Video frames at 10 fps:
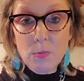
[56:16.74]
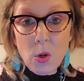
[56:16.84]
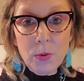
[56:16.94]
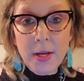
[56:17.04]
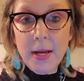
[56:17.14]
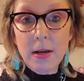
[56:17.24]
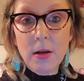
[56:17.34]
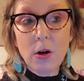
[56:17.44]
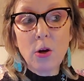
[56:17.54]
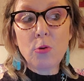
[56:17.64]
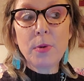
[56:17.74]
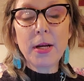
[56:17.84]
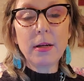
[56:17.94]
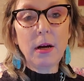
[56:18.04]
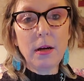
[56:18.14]
Monet. Oh
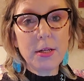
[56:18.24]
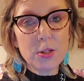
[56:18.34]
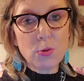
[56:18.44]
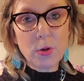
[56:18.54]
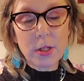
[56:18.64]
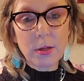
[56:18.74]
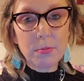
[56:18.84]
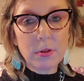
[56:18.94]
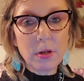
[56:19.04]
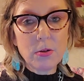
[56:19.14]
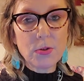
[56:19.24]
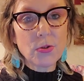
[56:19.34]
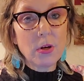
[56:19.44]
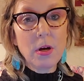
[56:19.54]
my God, his work up close.